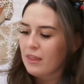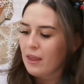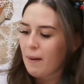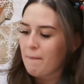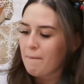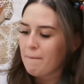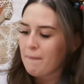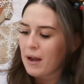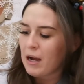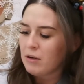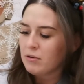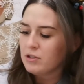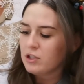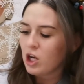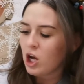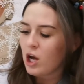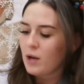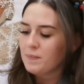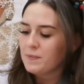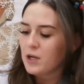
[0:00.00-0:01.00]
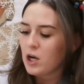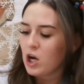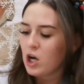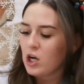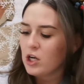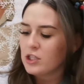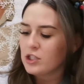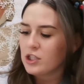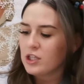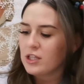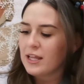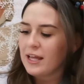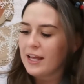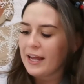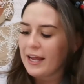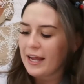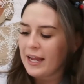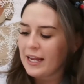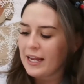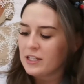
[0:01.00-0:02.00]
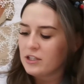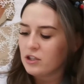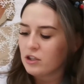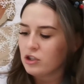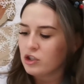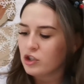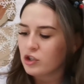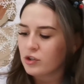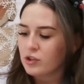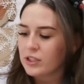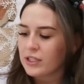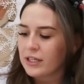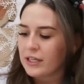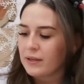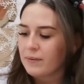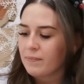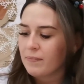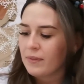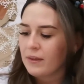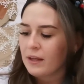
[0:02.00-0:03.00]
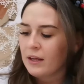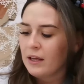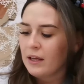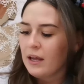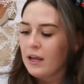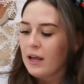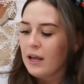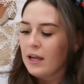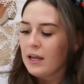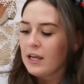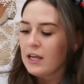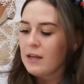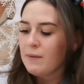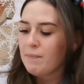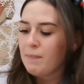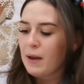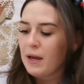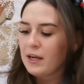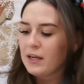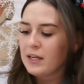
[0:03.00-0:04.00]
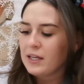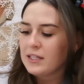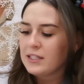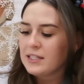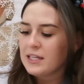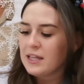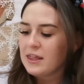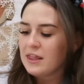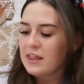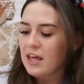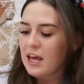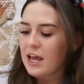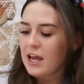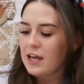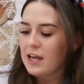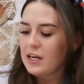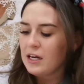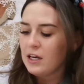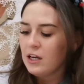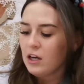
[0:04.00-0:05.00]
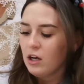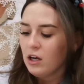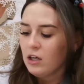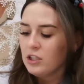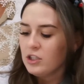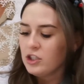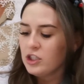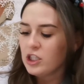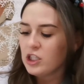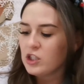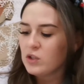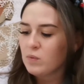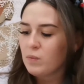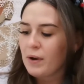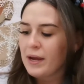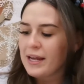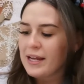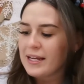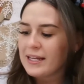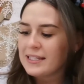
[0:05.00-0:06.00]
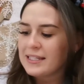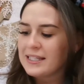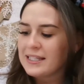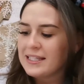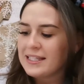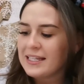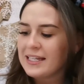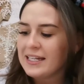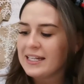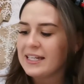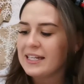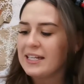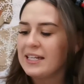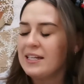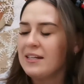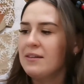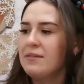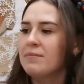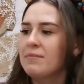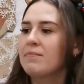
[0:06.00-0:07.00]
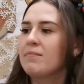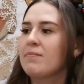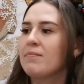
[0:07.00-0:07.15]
The mouse hopped onto the hazel tree. He beckoned and then, just wait and see.